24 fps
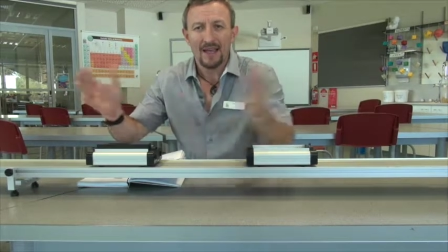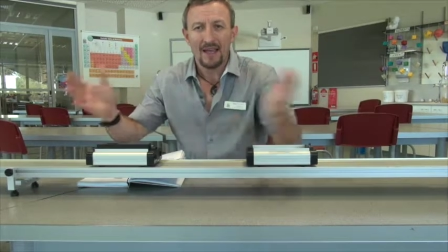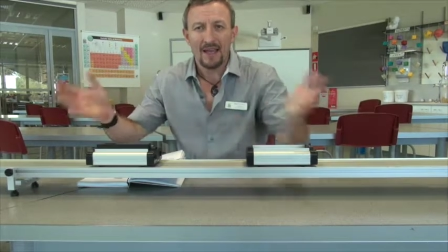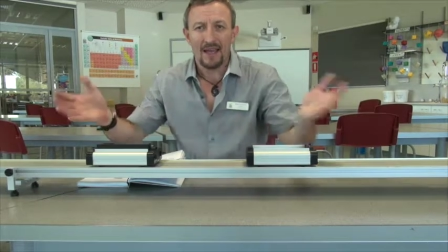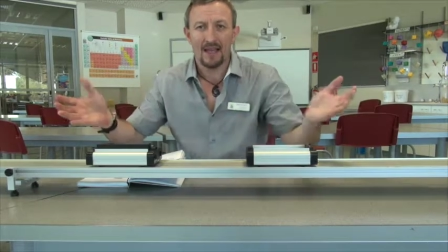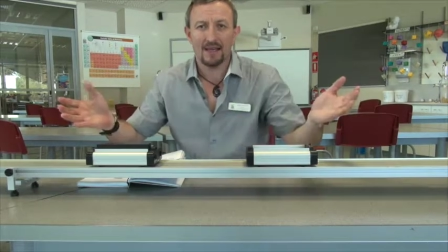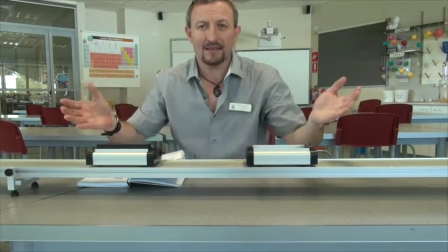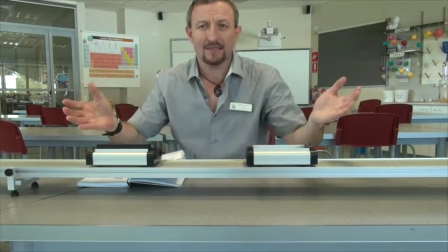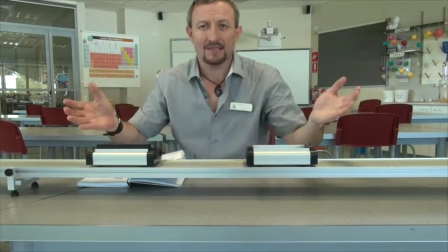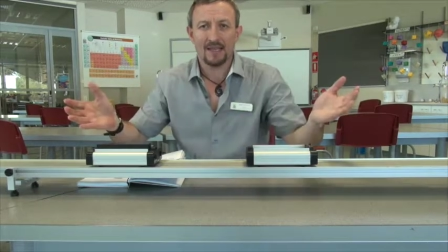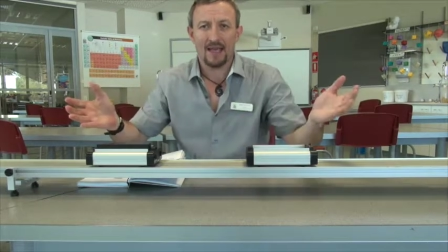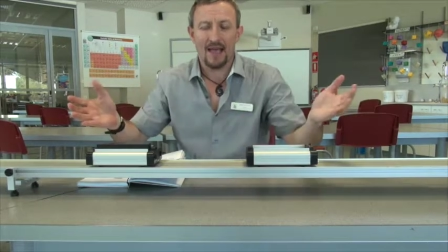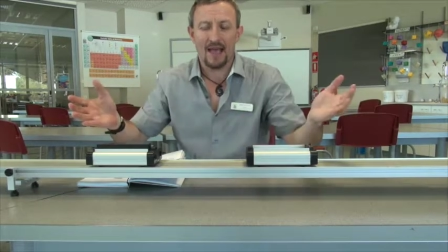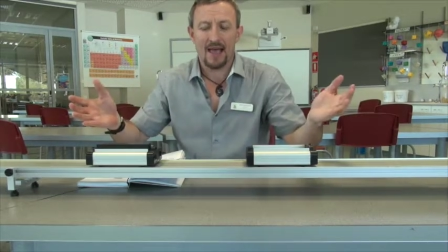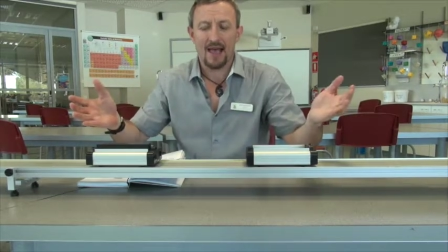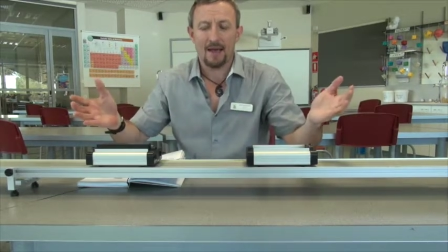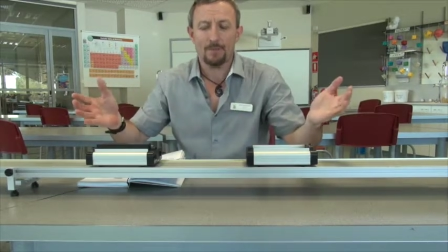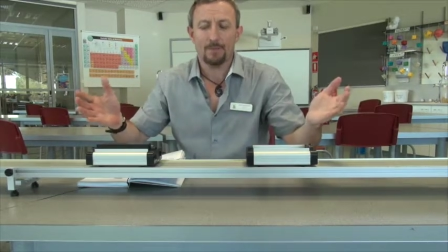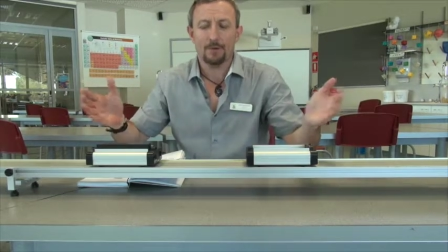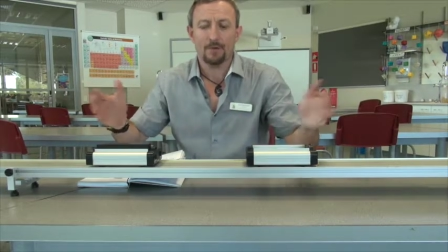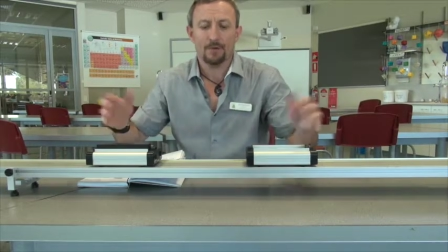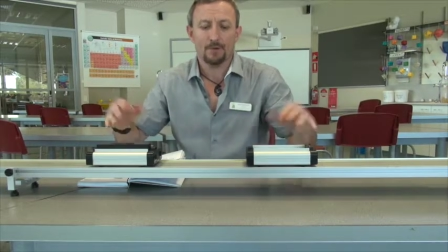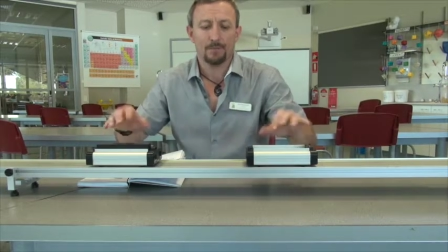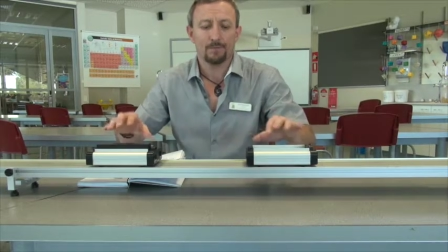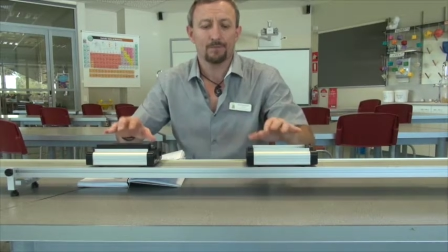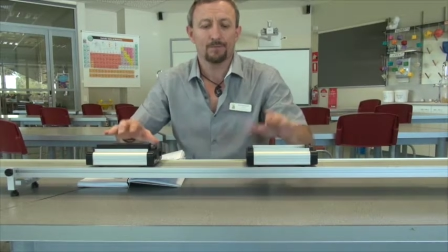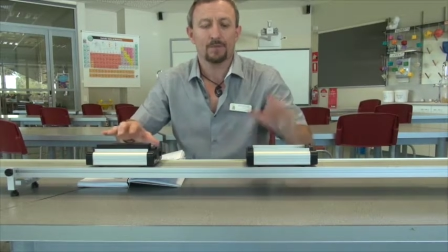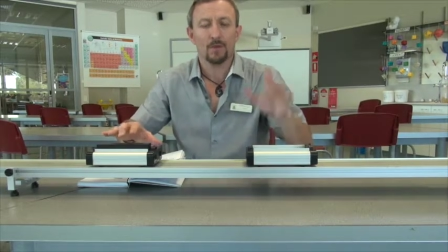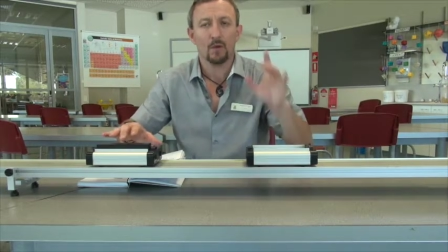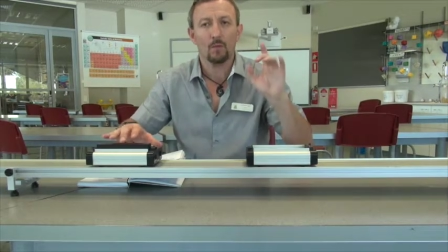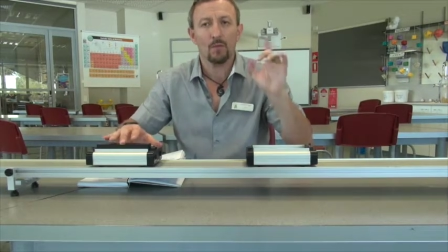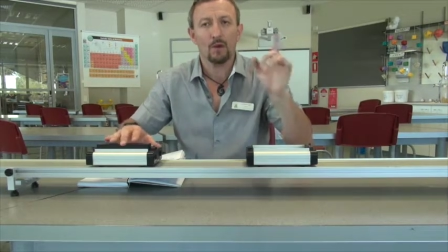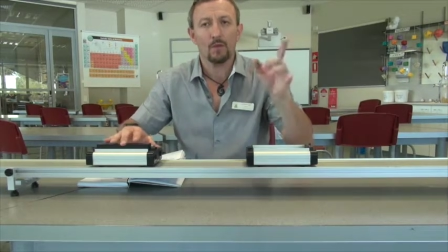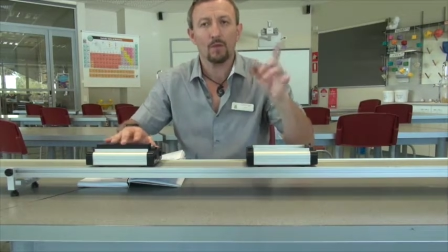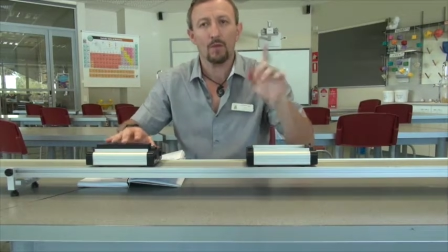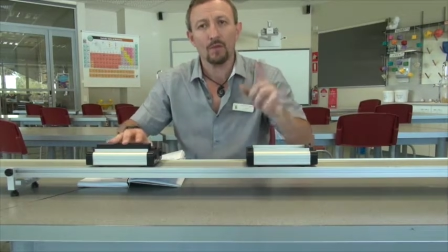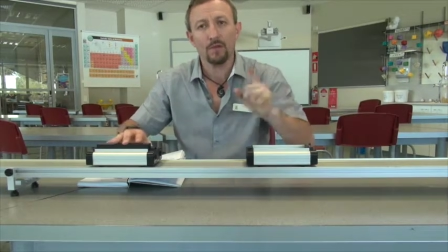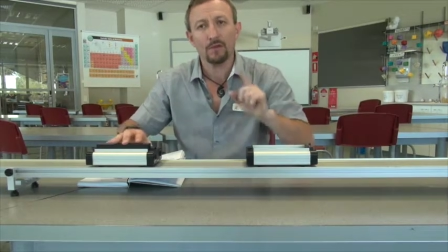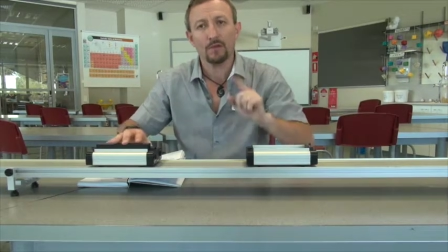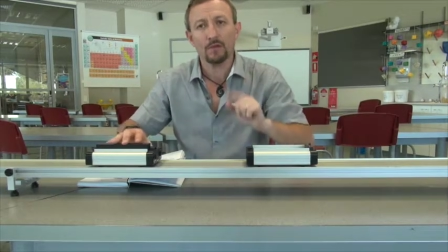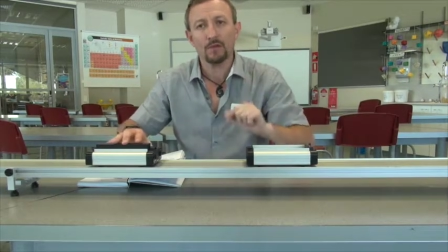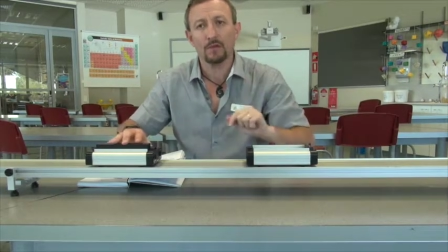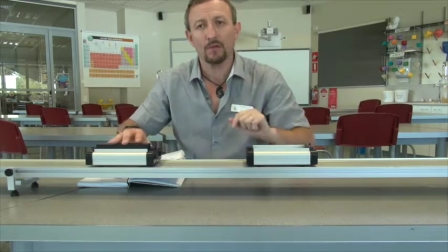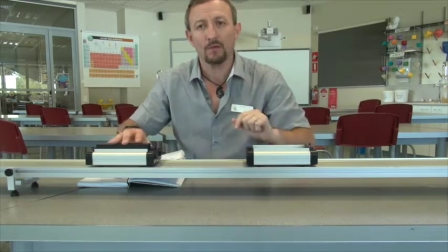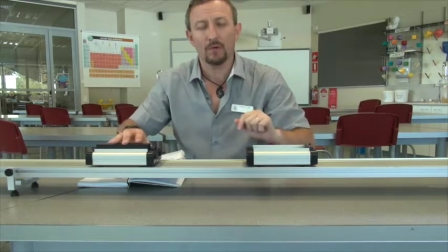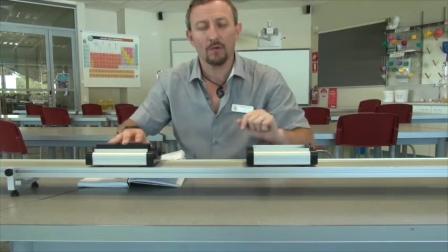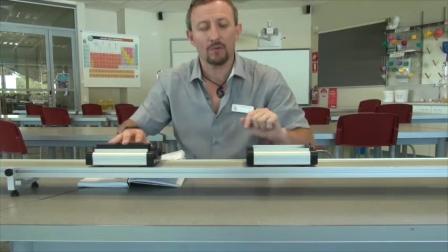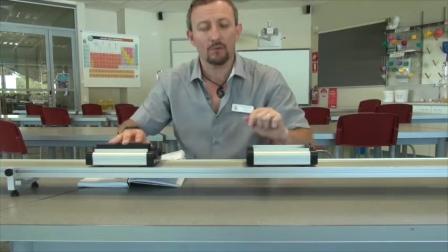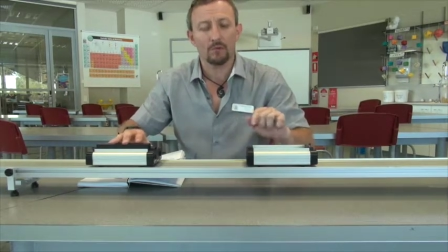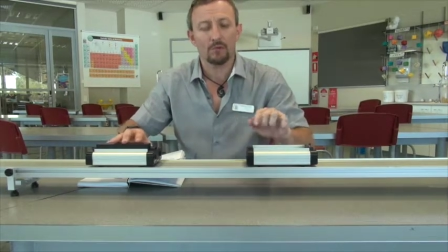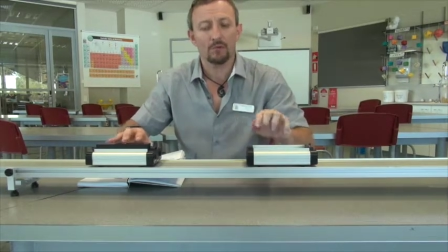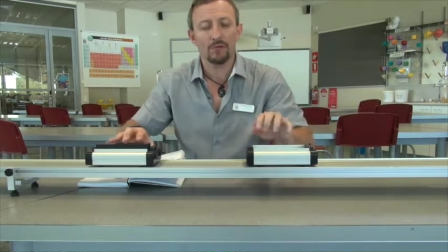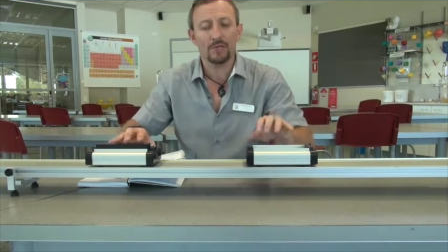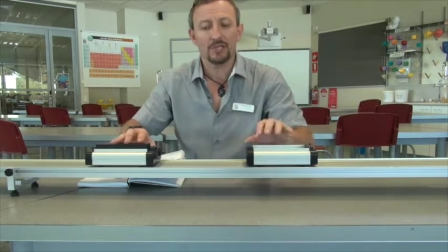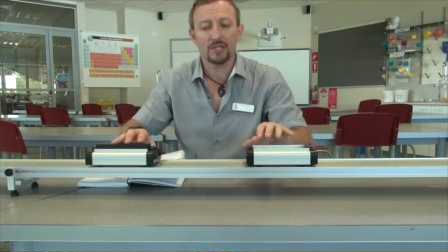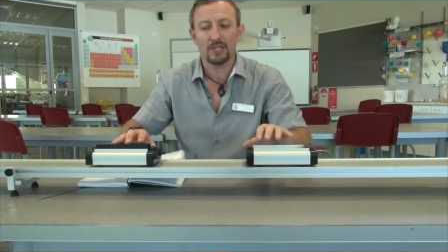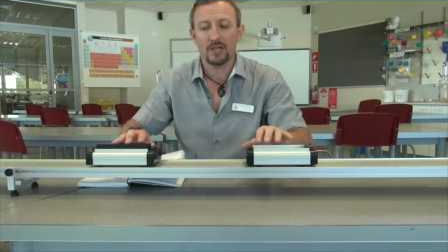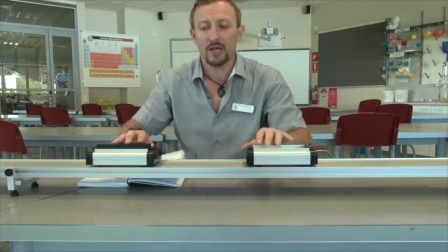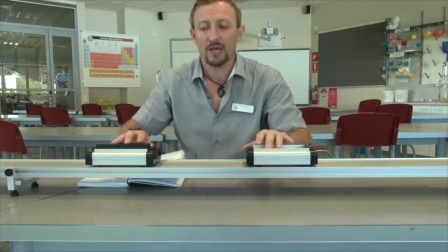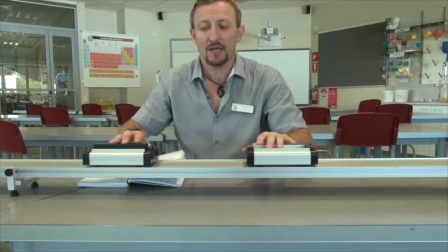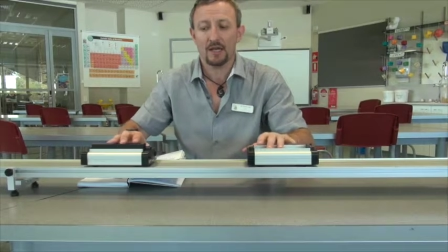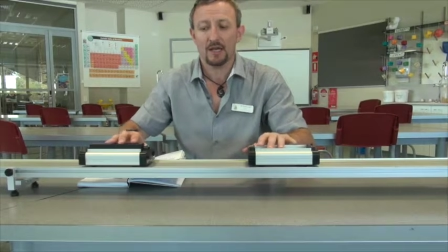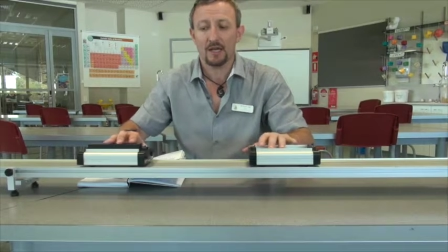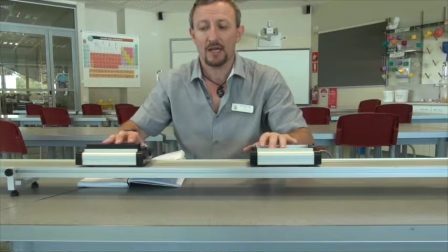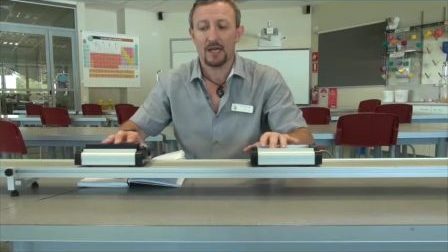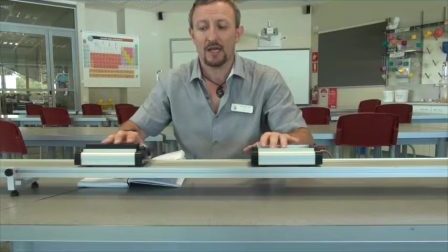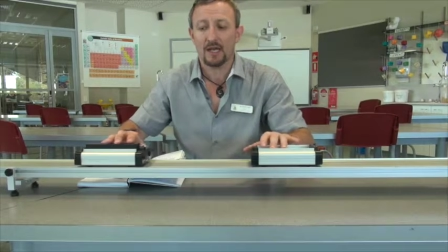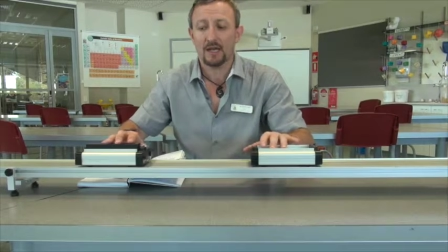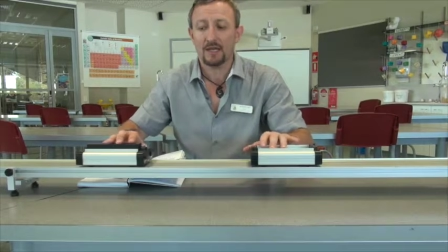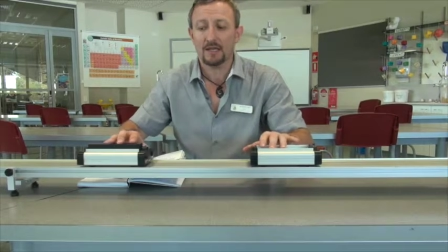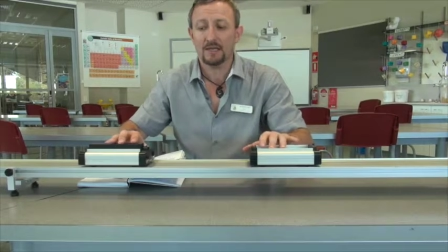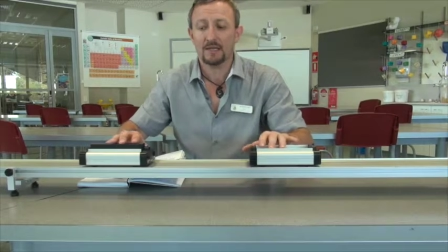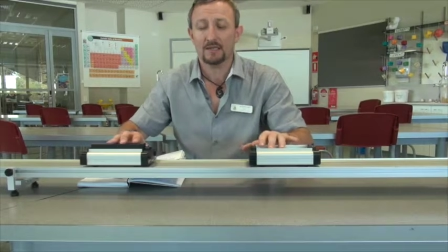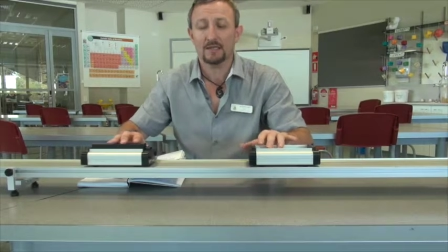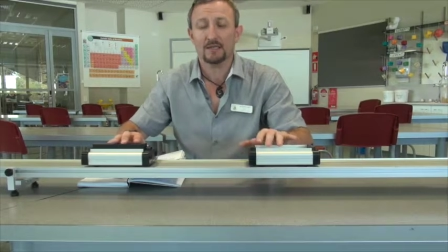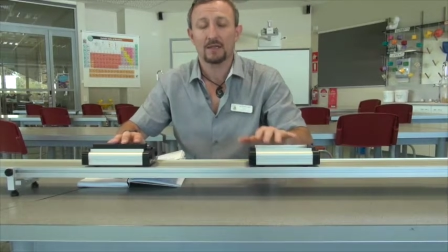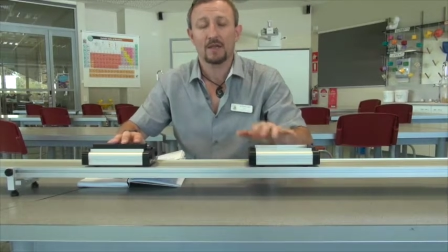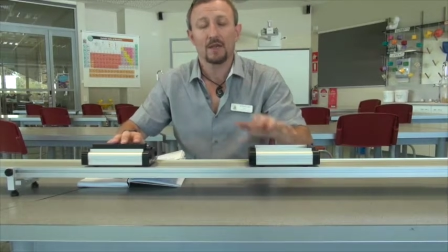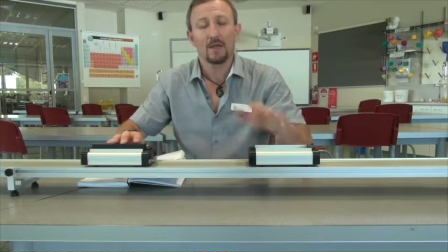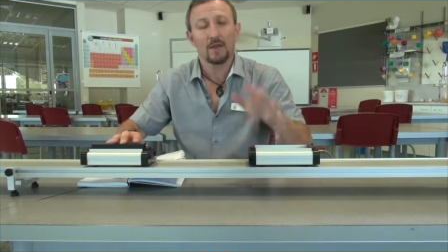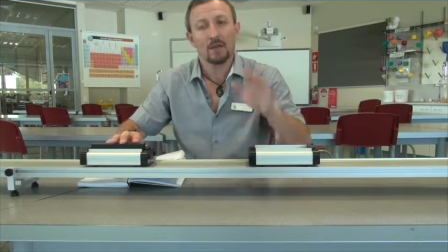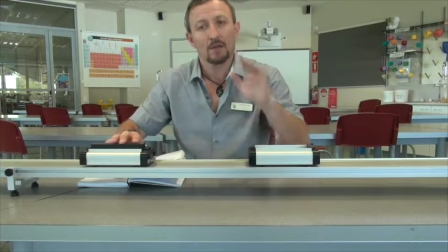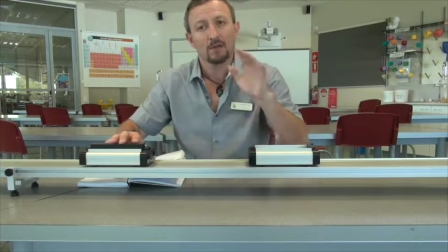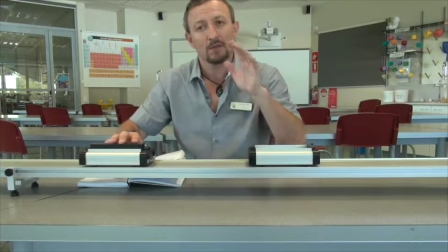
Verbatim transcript: How's that happen? Well, what we've got to appreciate is